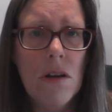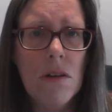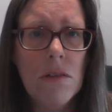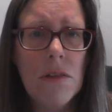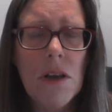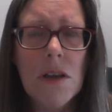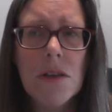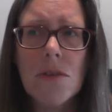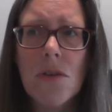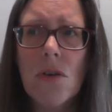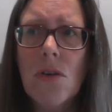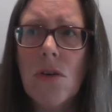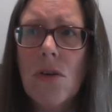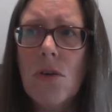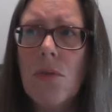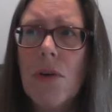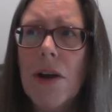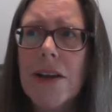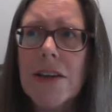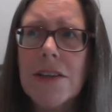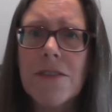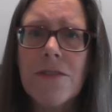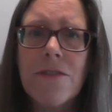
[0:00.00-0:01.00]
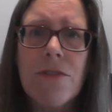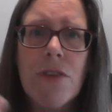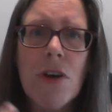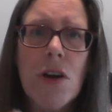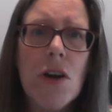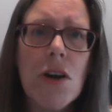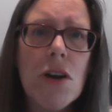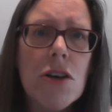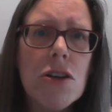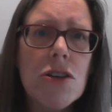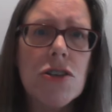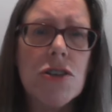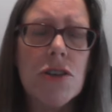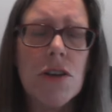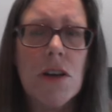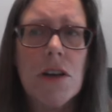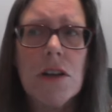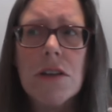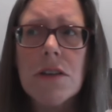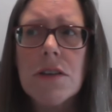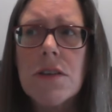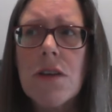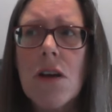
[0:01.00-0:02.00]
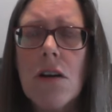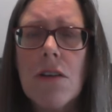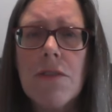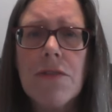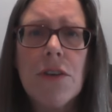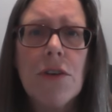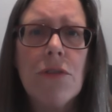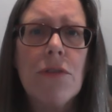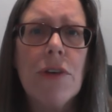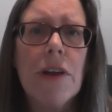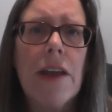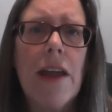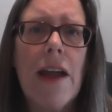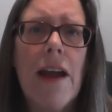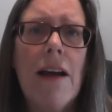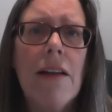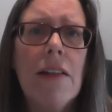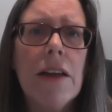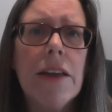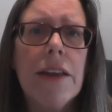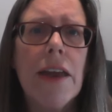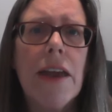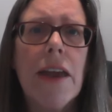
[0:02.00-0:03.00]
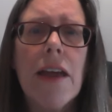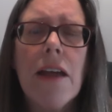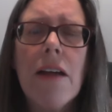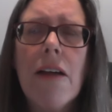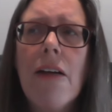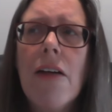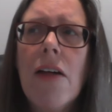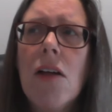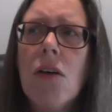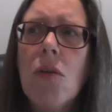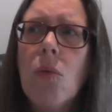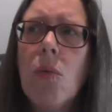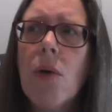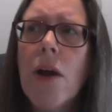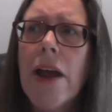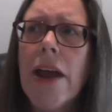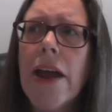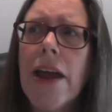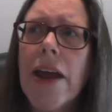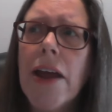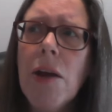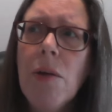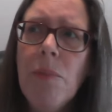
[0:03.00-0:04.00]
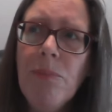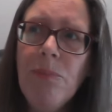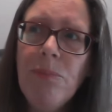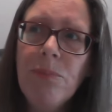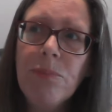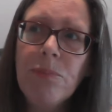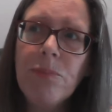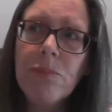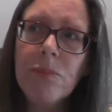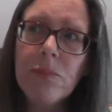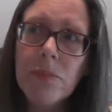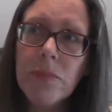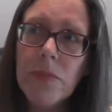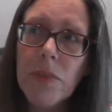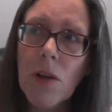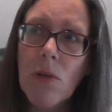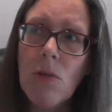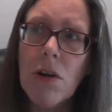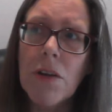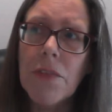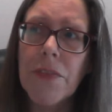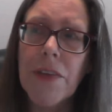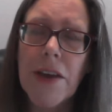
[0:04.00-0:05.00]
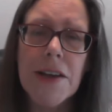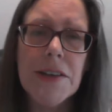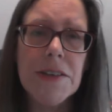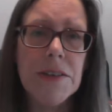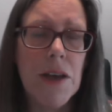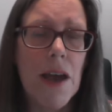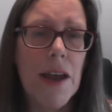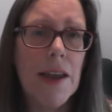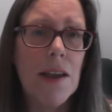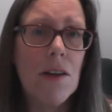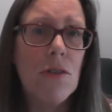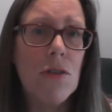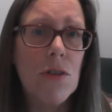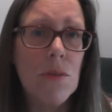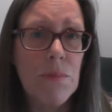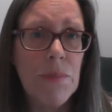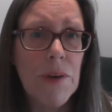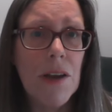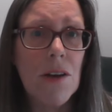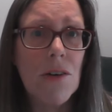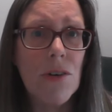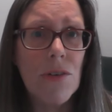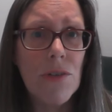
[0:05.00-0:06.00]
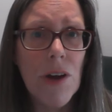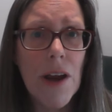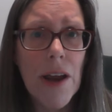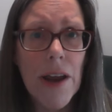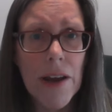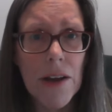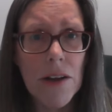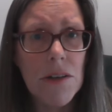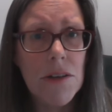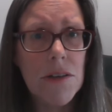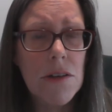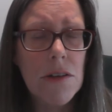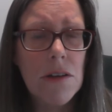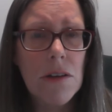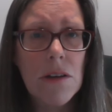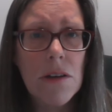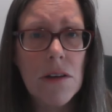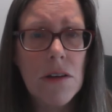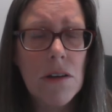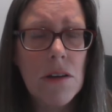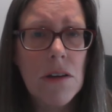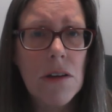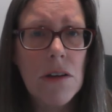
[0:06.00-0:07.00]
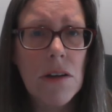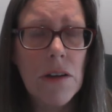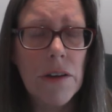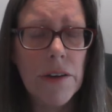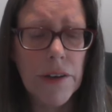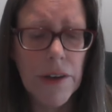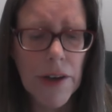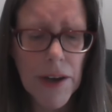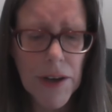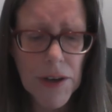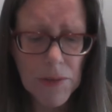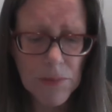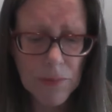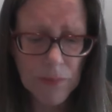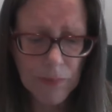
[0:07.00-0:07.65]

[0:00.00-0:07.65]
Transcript: There's always versions of the reality where what they're saying could be correct. Okay?